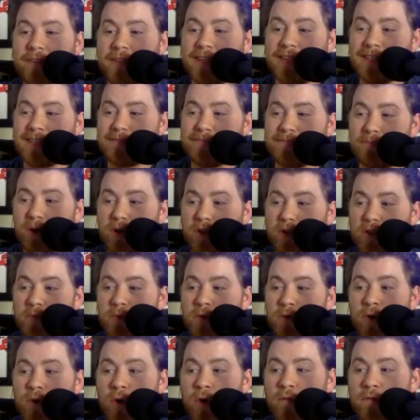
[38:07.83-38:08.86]
It is in
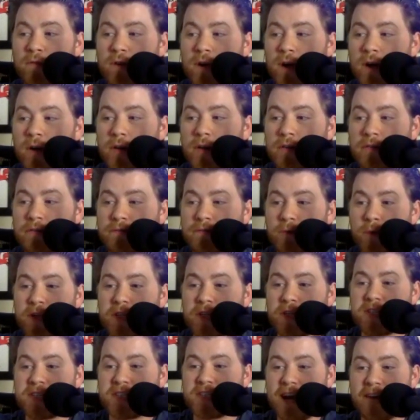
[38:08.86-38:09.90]
Baltimore, over under
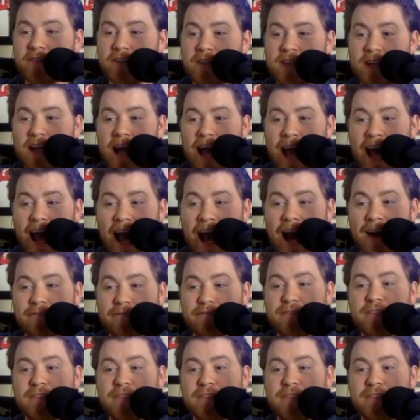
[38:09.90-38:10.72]
47.5.